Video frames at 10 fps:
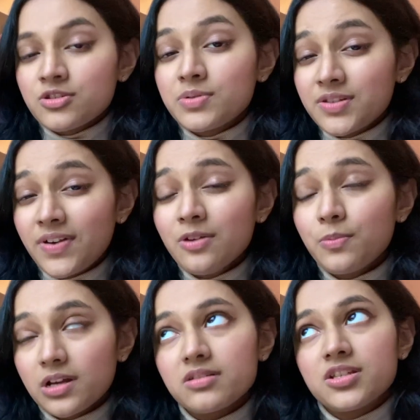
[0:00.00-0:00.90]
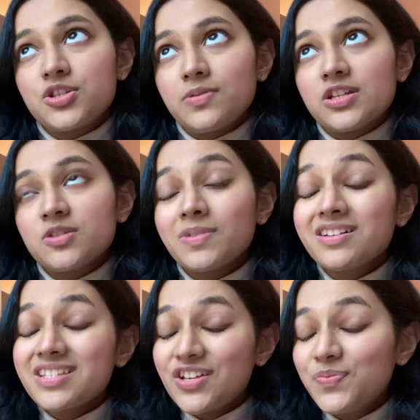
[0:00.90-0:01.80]
it was a very weird situation
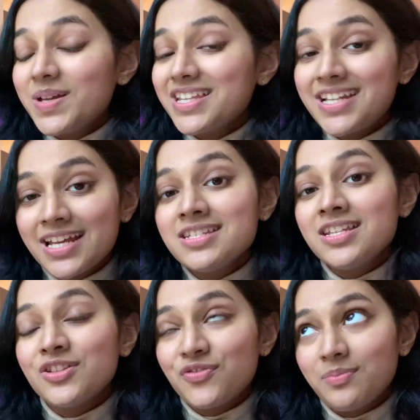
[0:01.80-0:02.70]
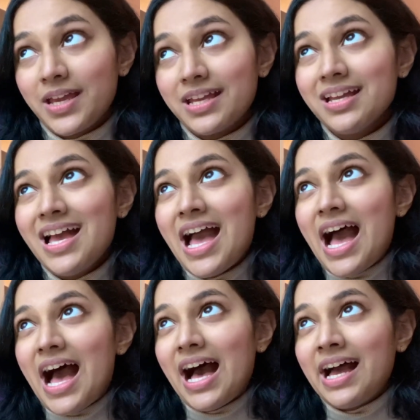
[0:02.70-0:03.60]
because if by the 19th of May,
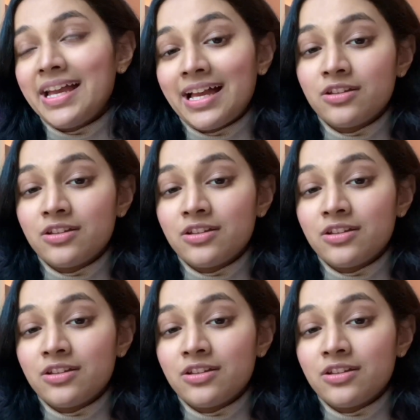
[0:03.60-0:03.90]
I had